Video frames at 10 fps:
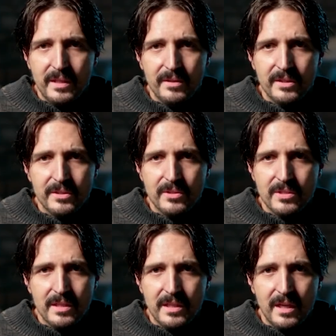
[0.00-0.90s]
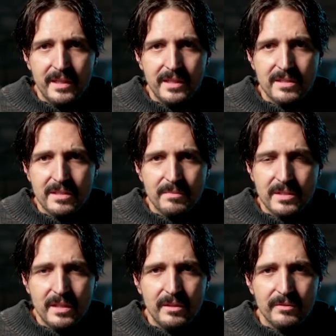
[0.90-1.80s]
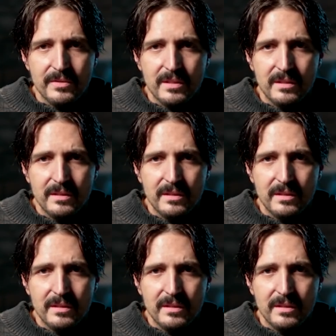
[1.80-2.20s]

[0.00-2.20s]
characters and the audience themselves.